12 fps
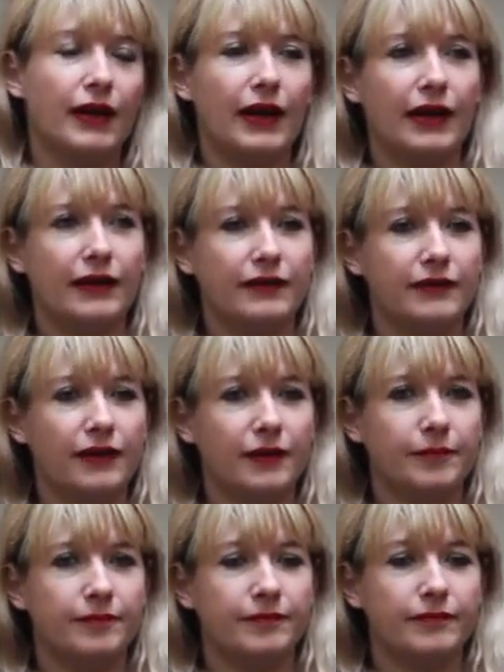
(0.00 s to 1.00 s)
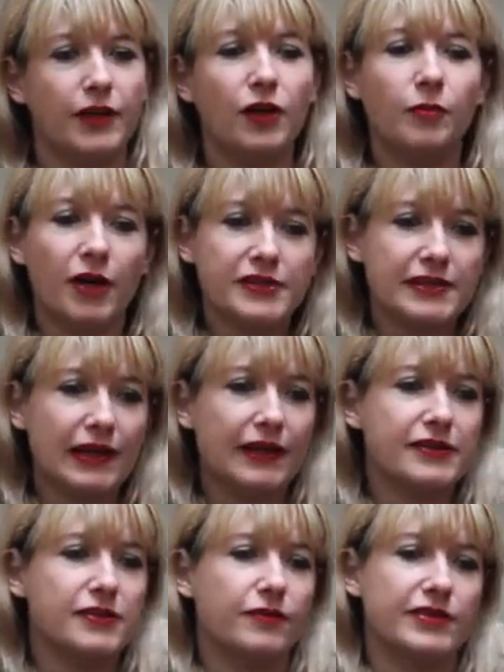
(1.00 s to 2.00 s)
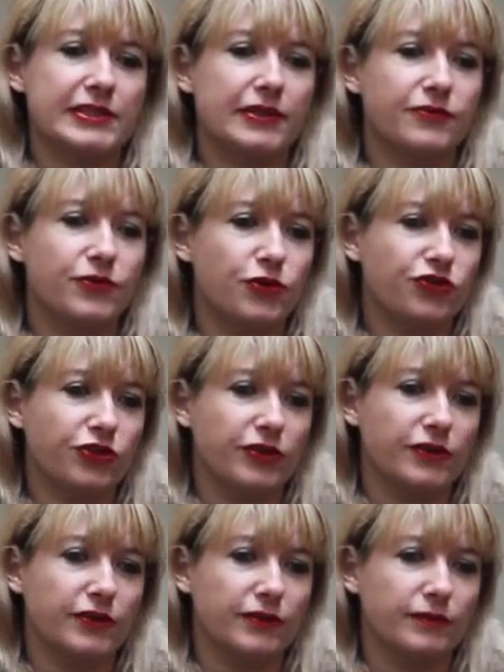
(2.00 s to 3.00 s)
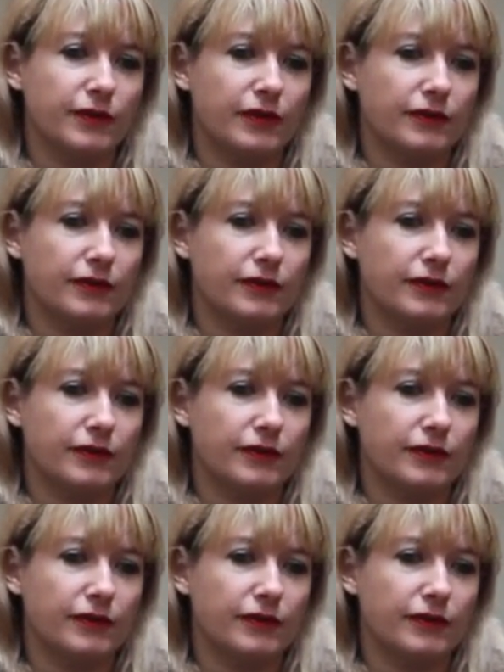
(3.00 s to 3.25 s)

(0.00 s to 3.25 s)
And Moxyland is obviously a future